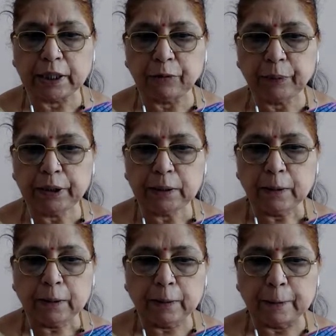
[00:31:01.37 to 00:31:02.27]
have been
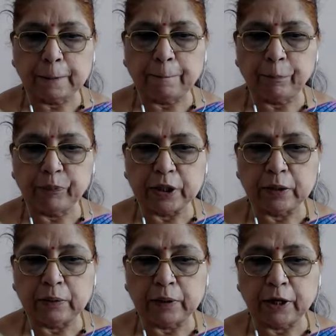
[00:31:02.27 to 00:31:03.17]

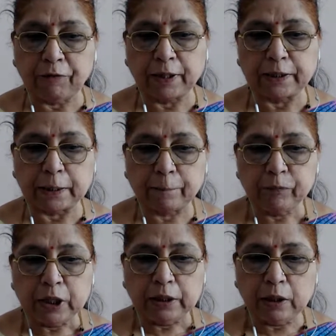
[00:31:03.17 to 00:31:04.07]
affected.
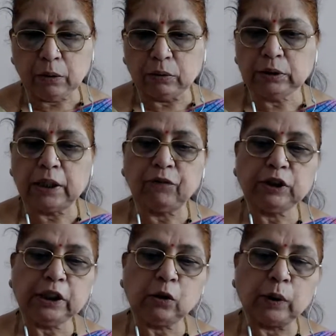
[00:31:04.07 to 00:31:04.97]
Now there
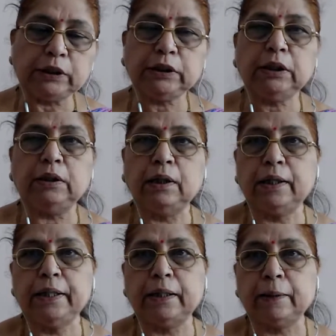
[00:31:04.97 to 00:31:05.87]
was a question
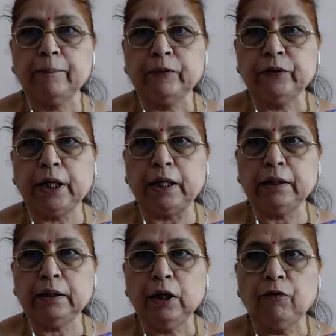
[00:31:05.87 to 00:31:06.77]
earlier
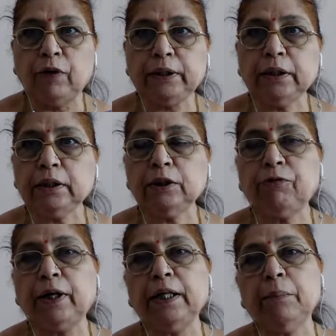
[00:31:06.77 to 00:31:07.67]
that whether the
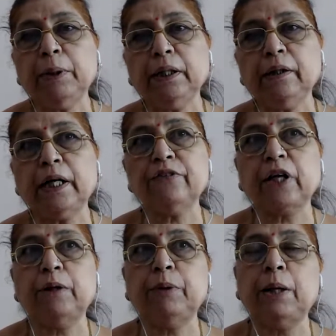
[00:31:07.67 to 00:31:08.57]
fundamental rights
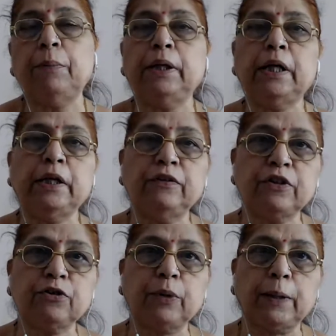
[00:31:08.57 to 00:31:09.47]
can be amended in
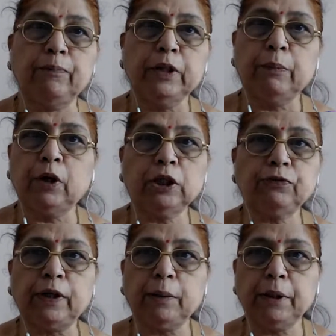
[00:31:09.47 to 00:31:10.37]
this way, because
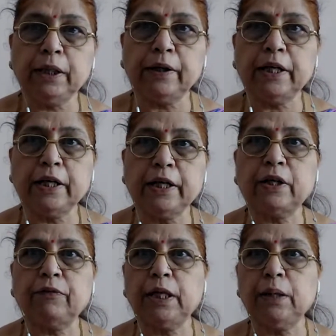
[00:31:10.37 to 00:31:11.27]
fundamental rights
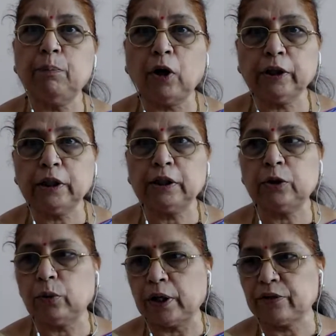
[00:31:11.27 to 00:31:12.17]
are very important
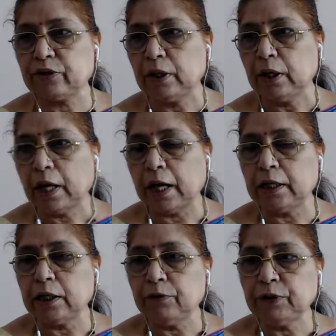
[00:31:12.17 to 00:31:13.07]
to us,
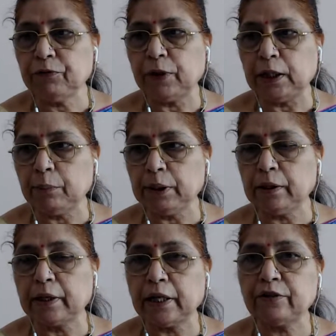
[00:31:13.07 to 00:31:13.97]
and if the
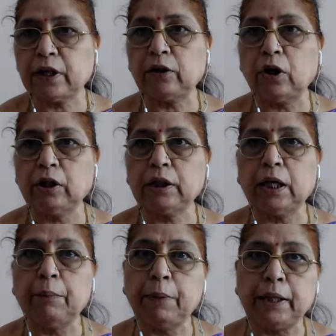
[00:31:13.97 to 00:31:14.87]
fundamental rights are not
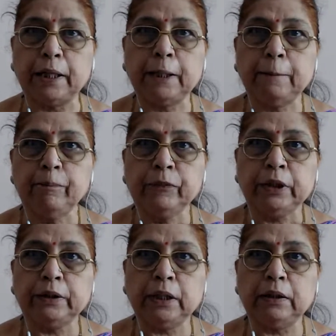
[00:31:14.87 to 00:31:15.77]
amended,
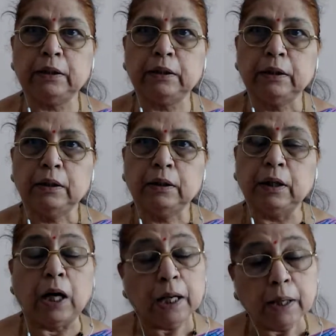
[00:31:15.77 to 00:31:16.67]
then
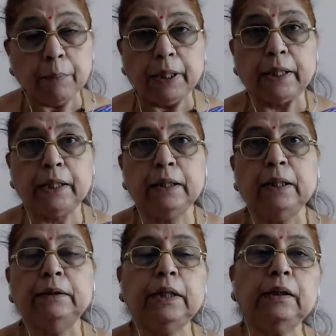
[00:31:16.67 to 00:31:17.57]
are amended,
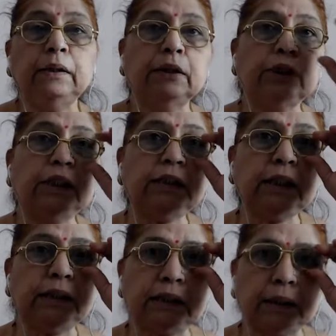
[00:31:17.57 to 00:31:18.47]
then the
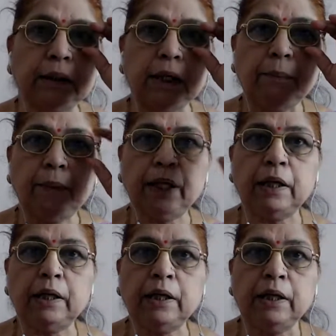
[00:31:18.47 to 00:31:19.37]
citizens
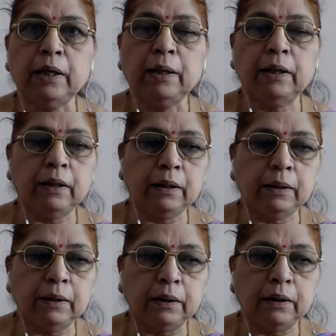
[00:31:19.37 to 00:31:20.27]
may
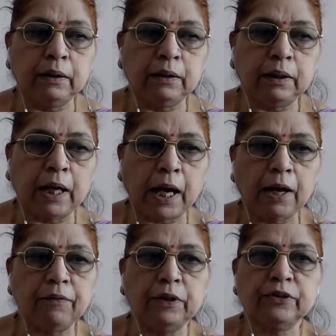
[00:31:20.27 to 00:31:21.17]

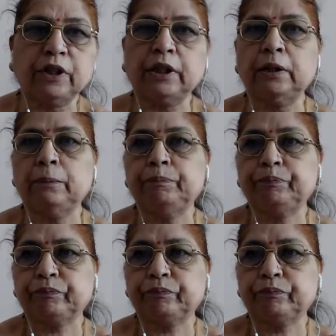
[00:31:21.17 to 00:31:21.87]
have a certain